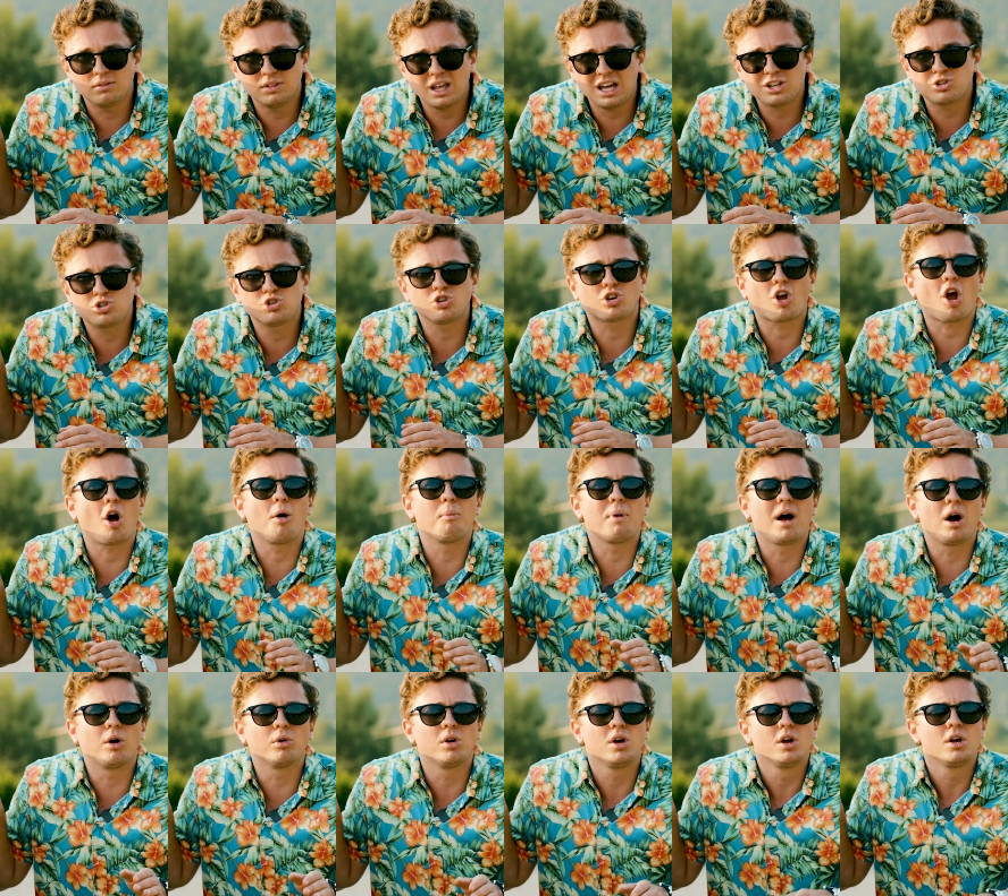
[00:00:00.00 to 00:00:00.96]
That should come
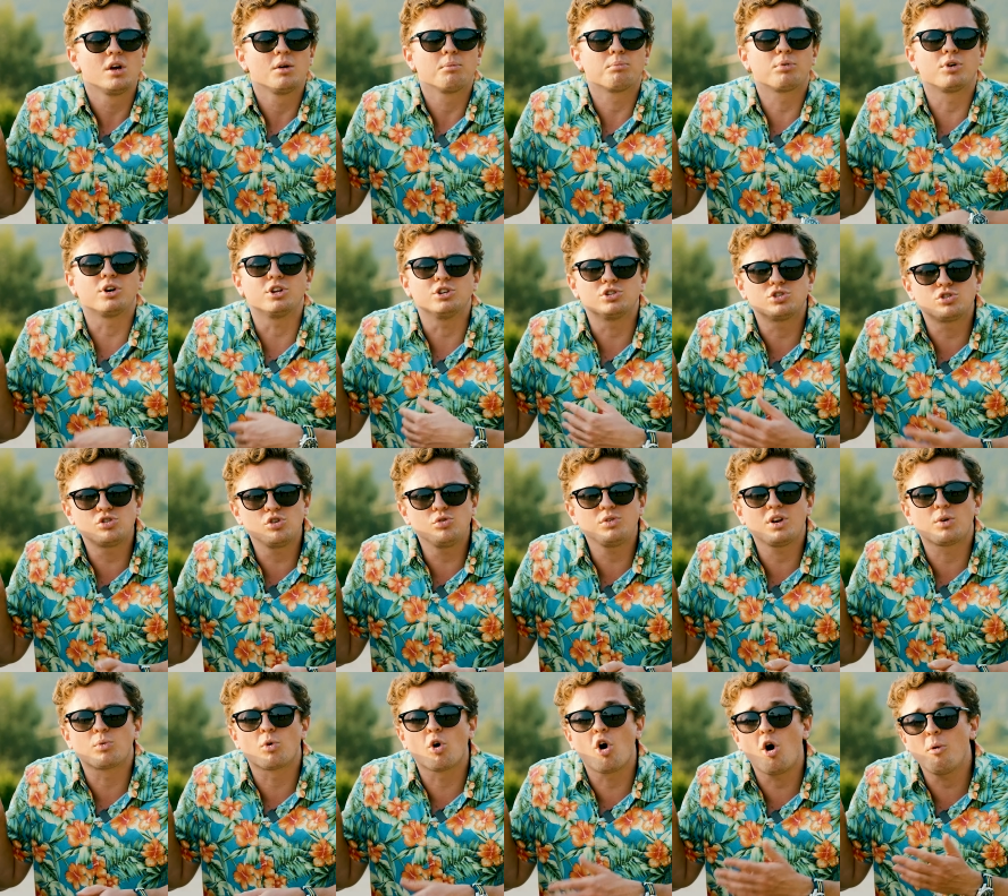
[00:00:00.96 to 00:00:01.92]
out pretty soon,
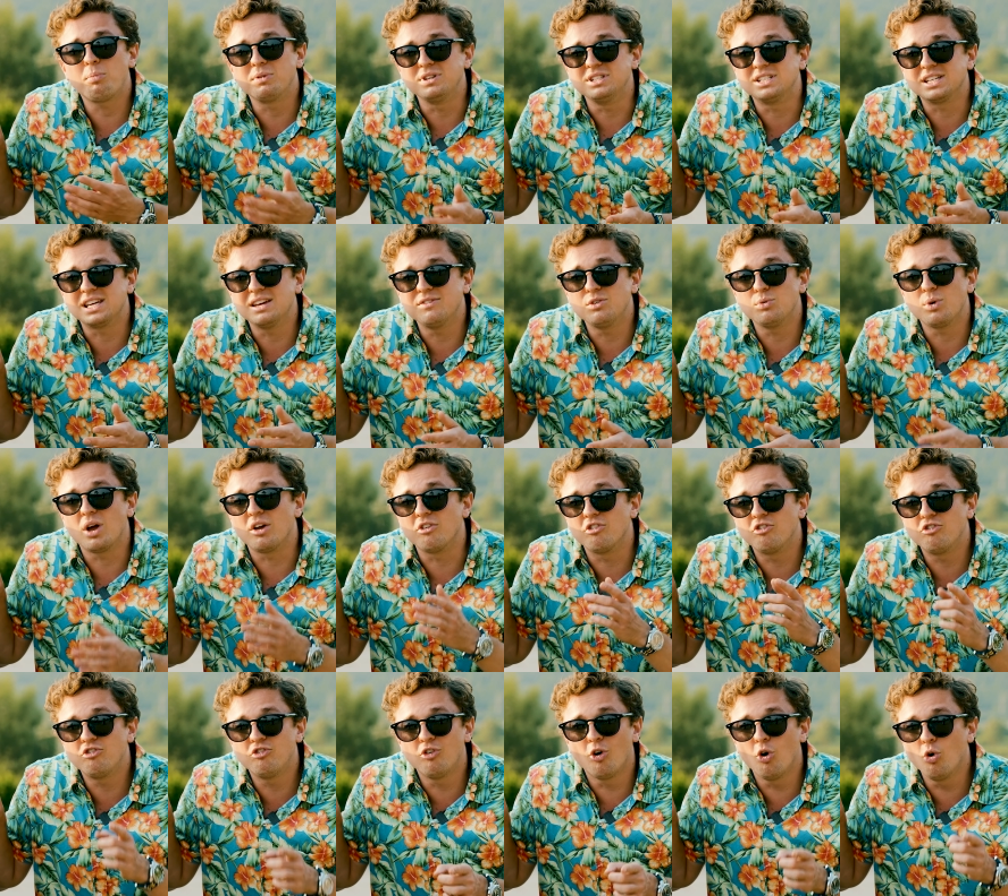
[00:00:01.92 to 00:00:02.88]
and we're hoping to give you a
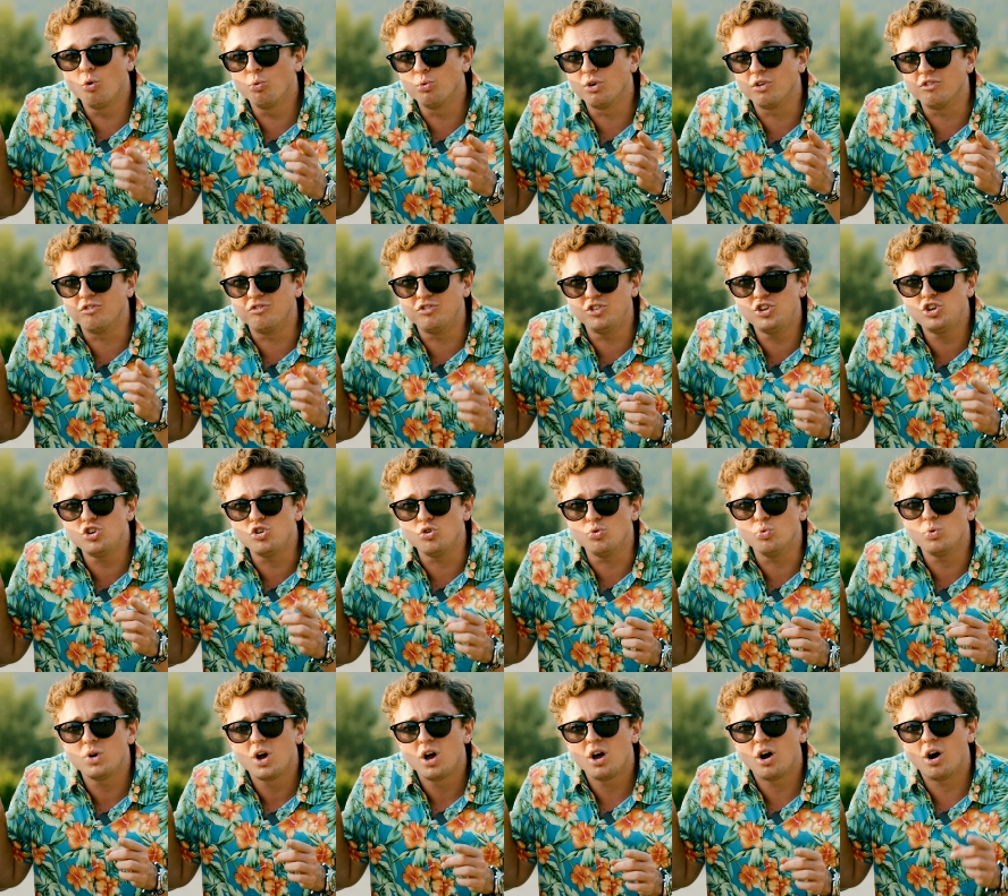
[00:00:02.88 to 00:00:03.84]
full
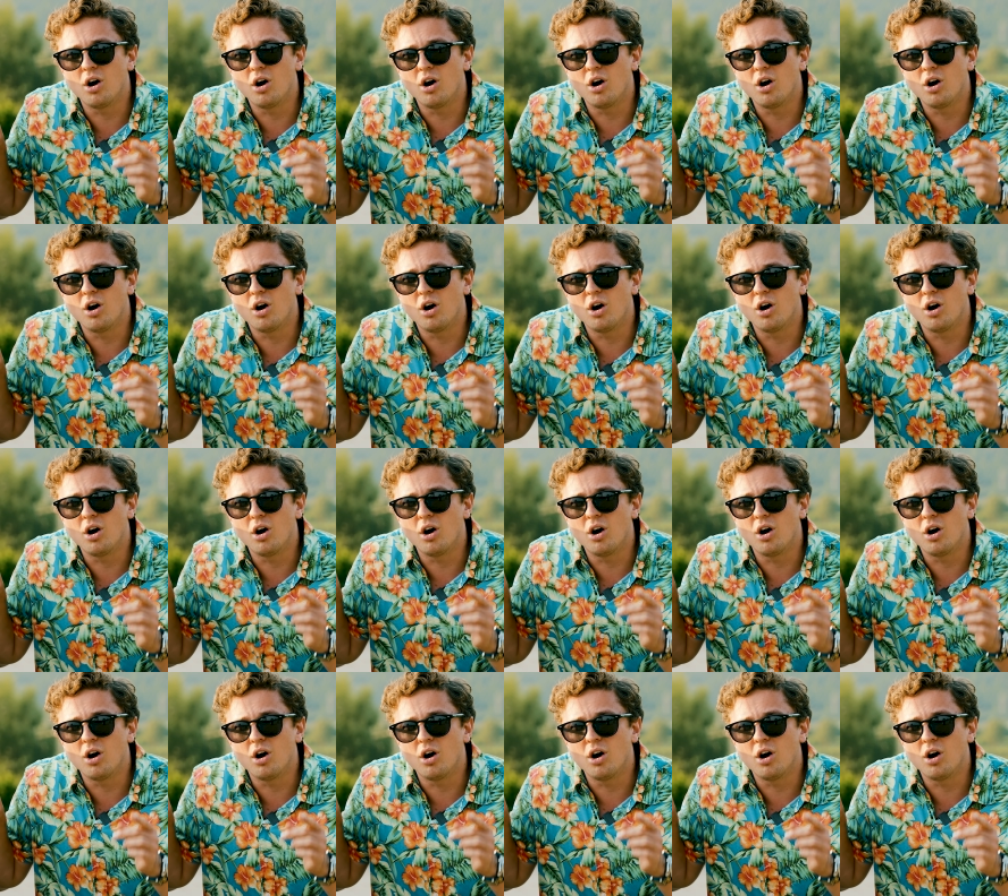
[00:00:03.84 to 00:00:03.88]
review